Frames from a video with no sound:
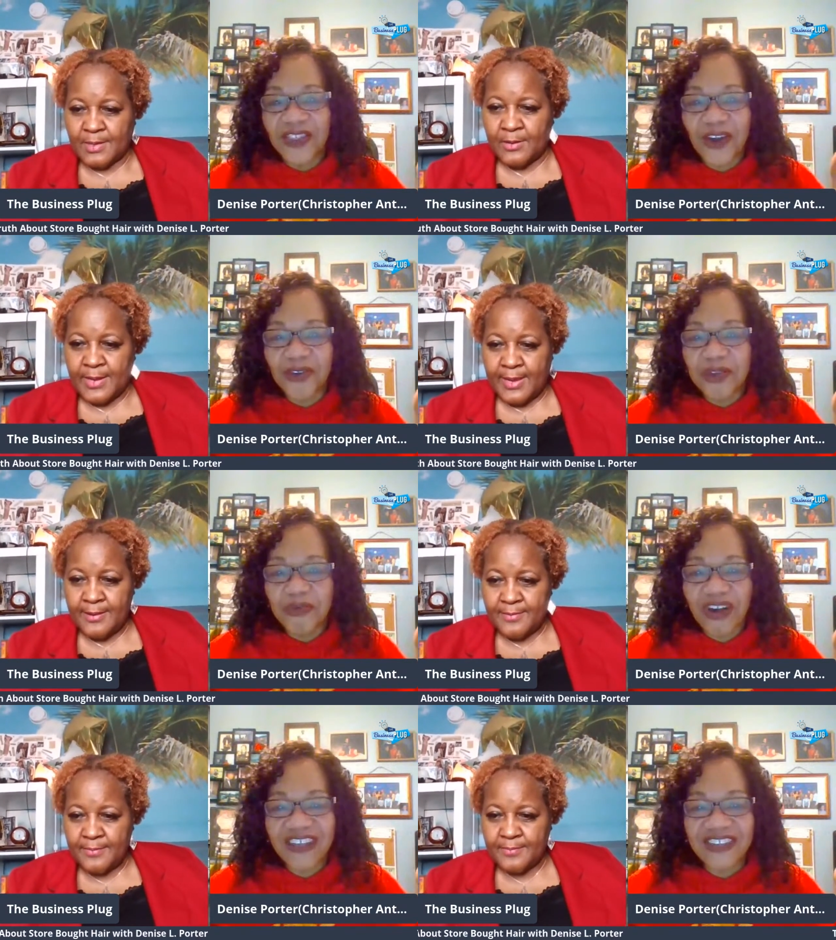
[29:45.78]
Speaker 1: The
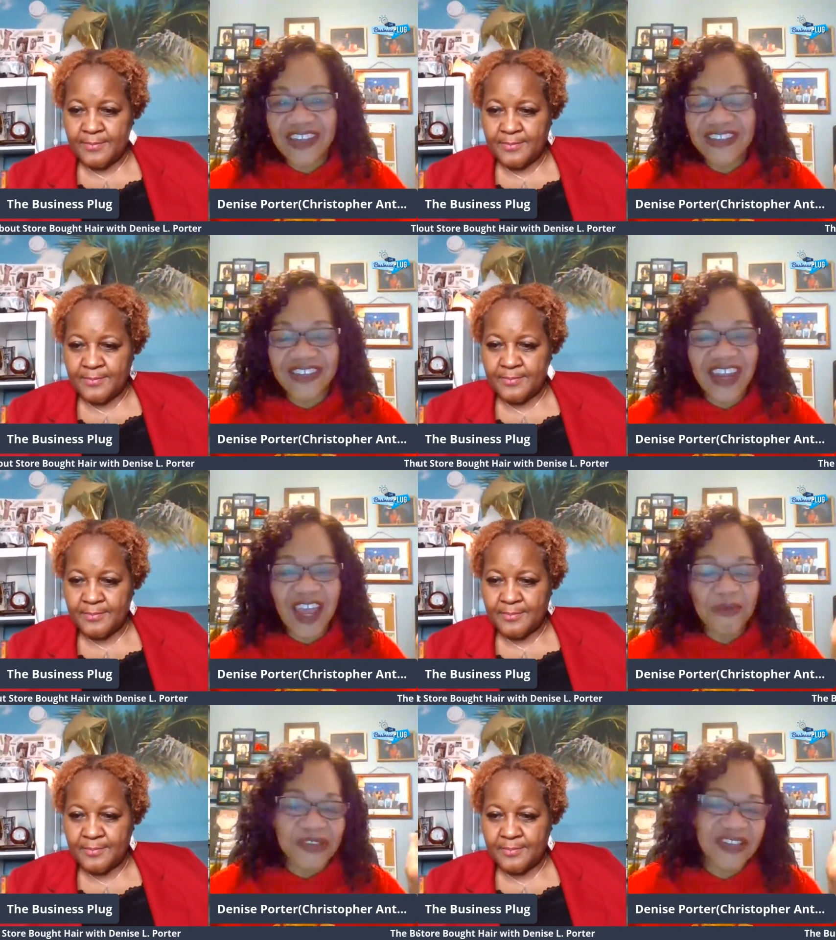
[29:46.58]
only process that
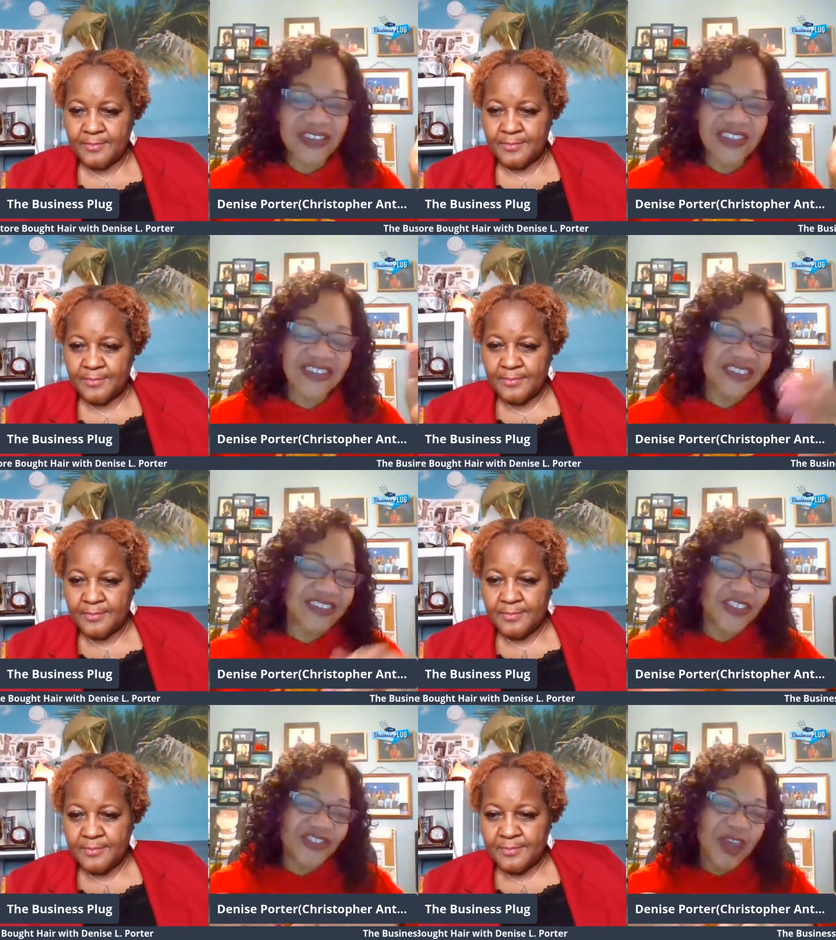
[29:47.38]
happened to this
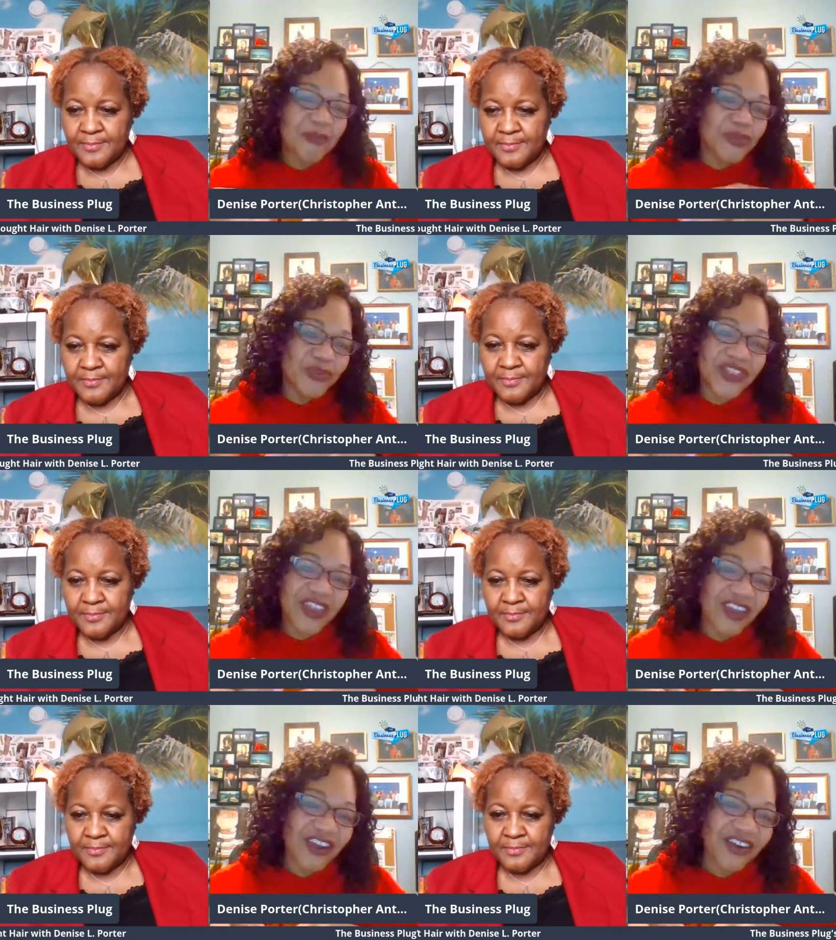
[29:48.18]
is they shampooed
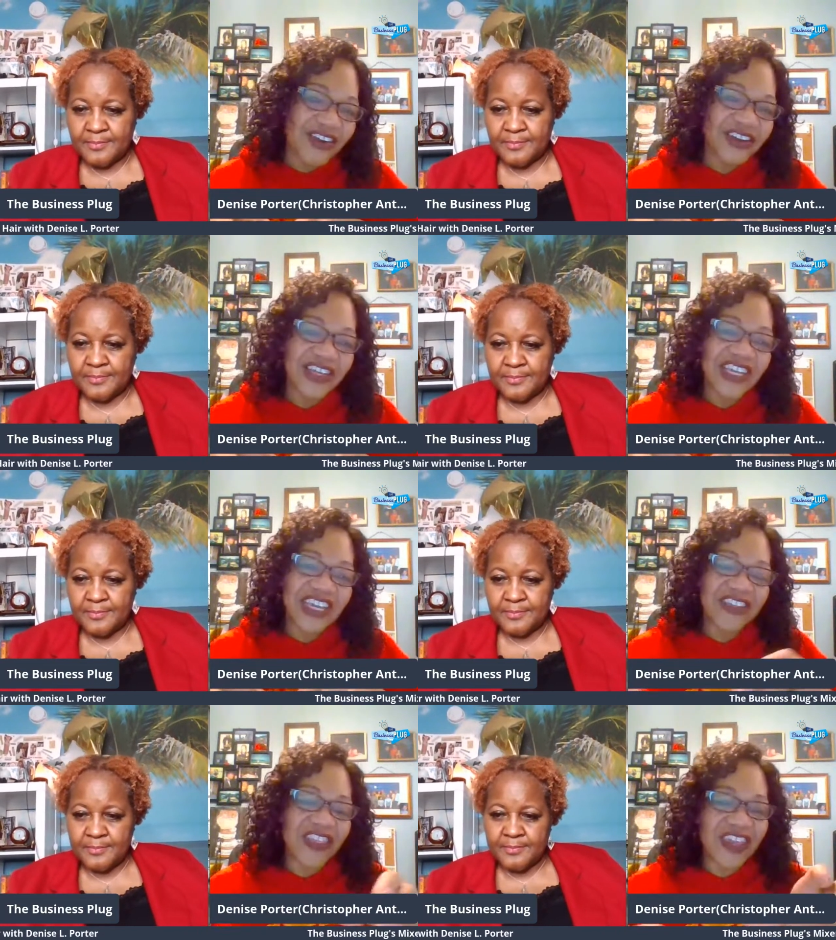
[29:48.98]
the hair
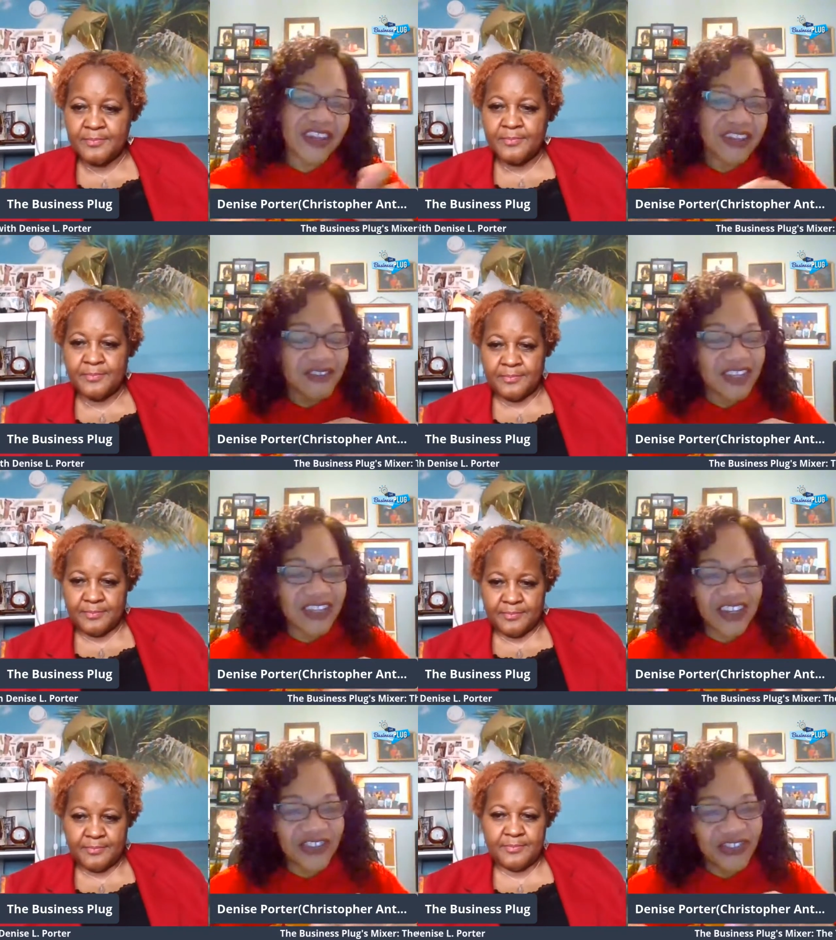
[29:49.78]
and they
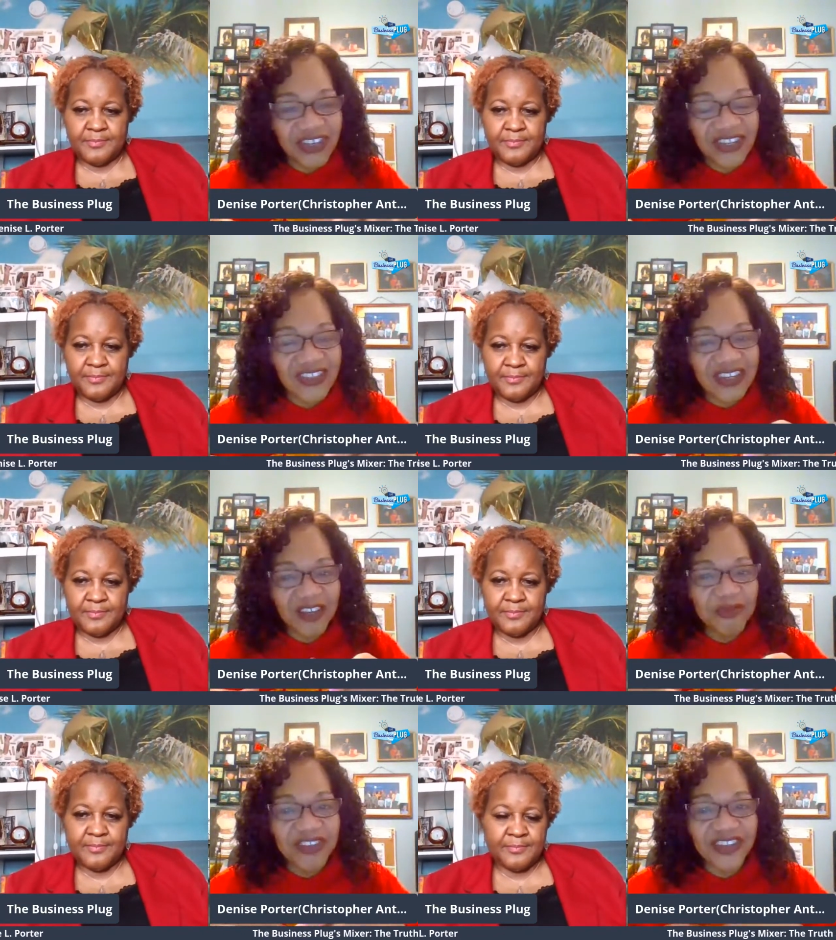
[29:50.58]
conditioned it,
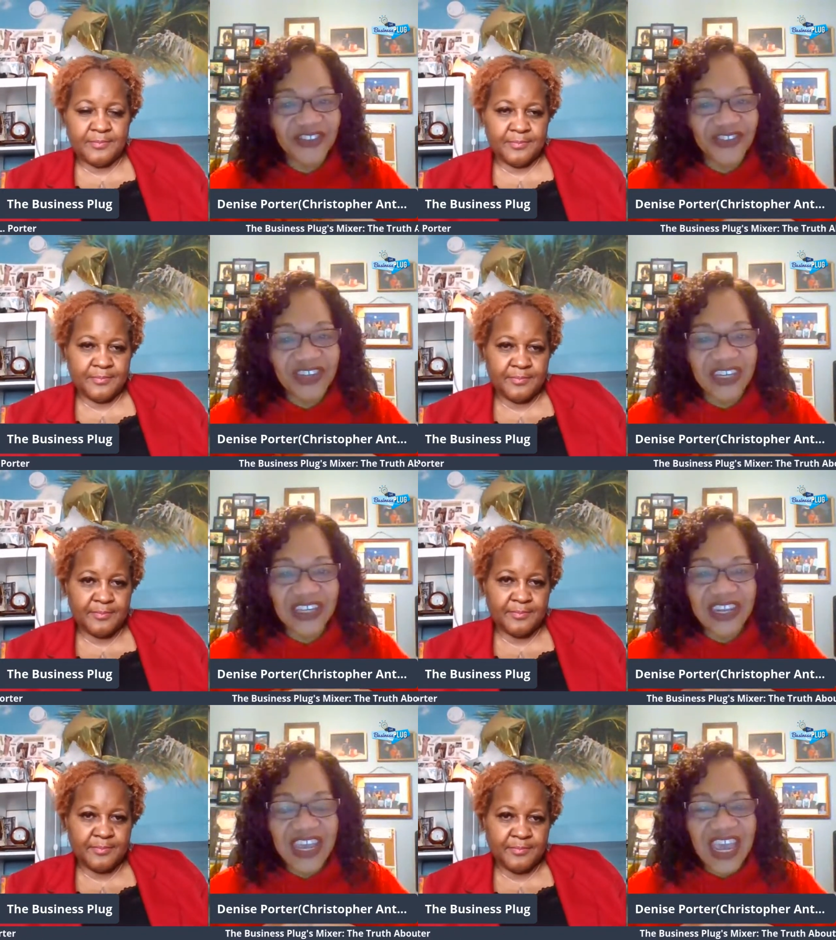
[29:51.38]
they deep conditioned
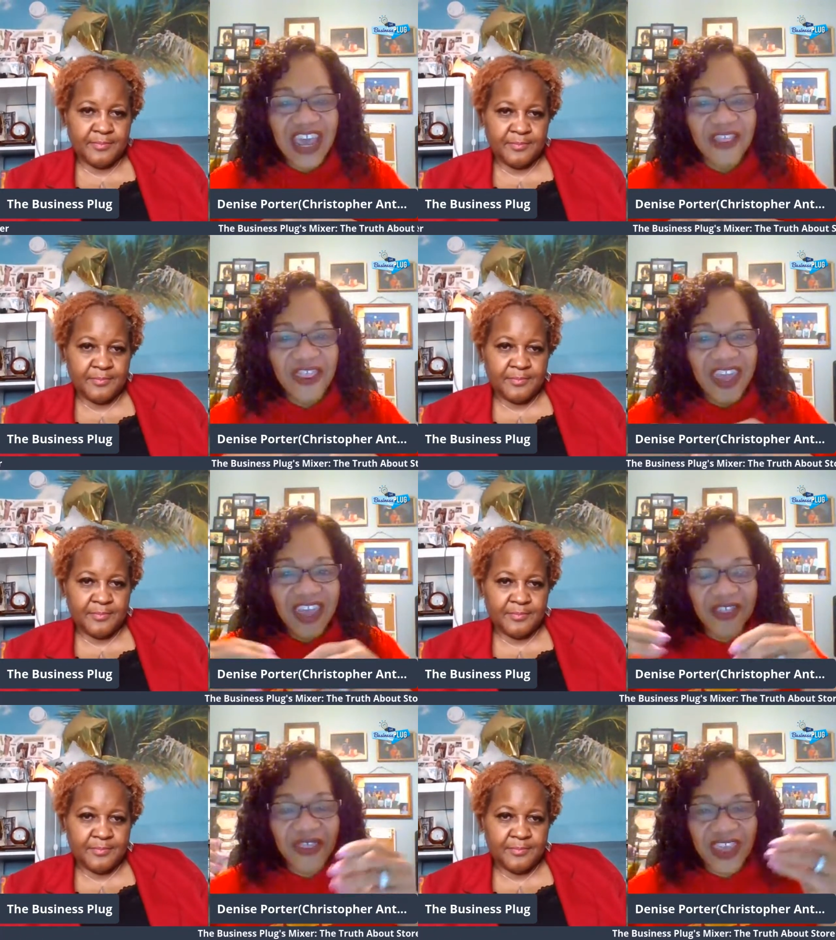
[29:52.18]
it, and
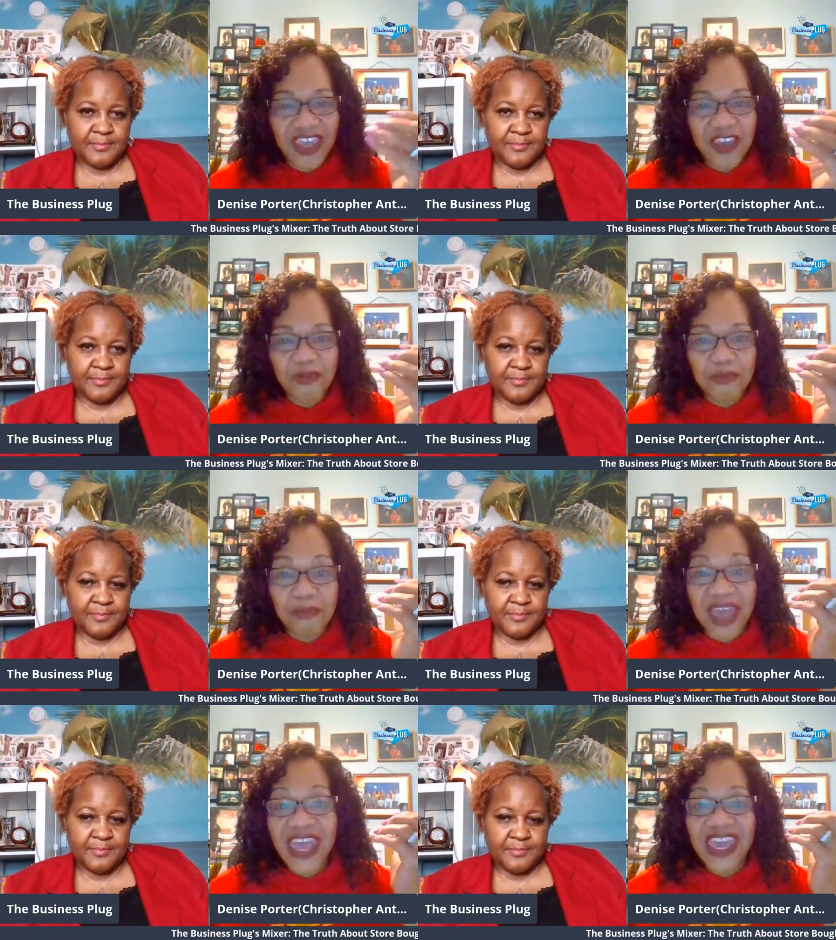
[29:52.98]
then they
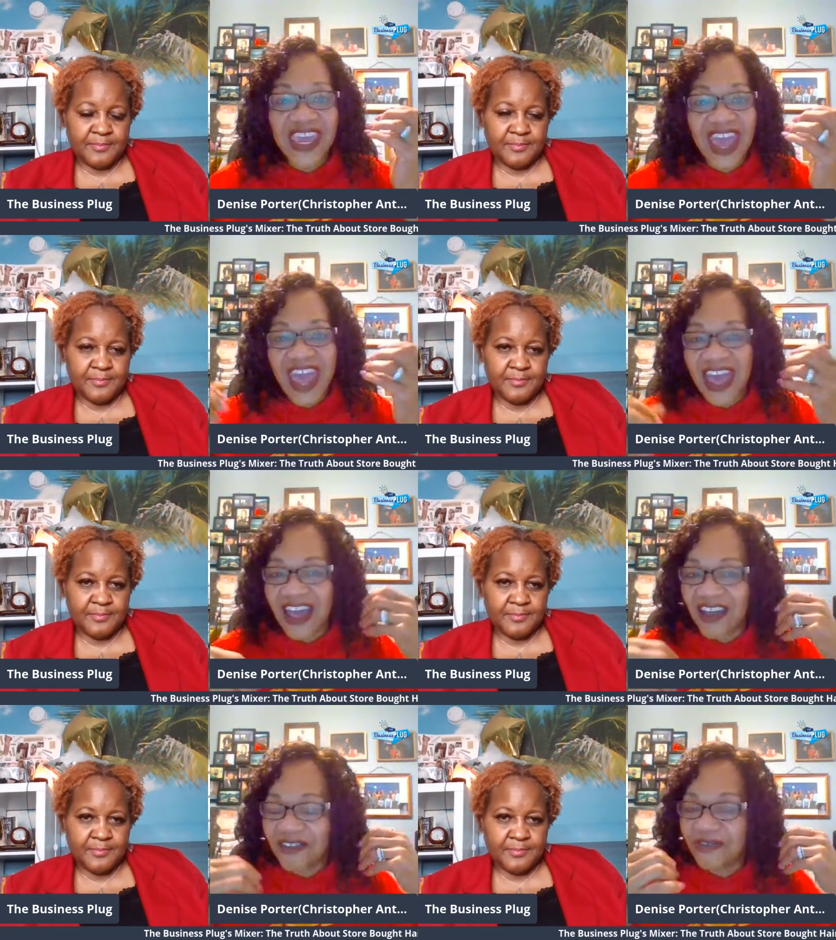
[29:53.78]
may
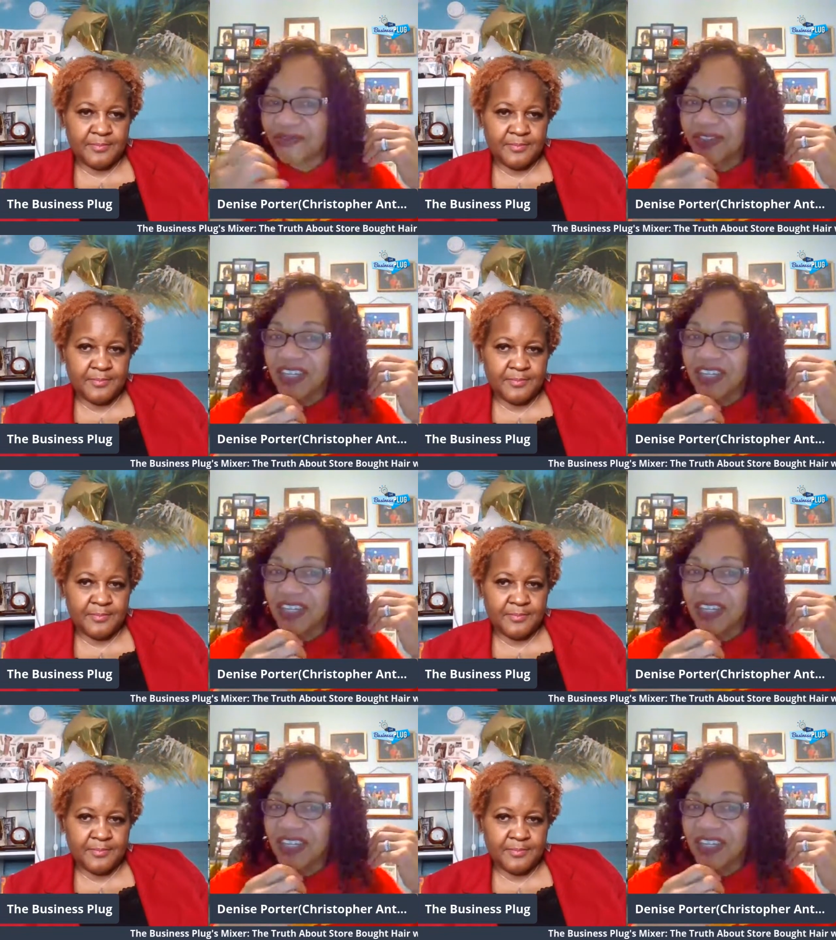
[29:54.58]
have